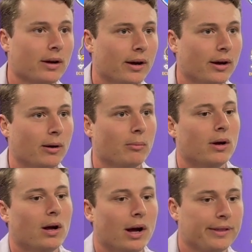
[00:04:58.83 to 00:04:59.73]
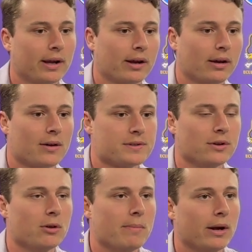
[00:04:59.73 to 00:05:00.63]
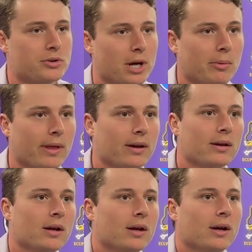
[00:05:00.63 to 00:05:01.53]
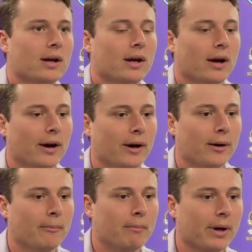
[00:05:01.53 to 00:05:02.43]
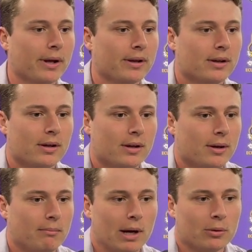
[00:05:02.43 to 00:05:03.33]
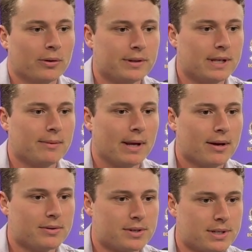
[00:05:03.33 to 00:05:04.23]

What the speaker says: I think I can obviously do a better job of that, but my role on the team now is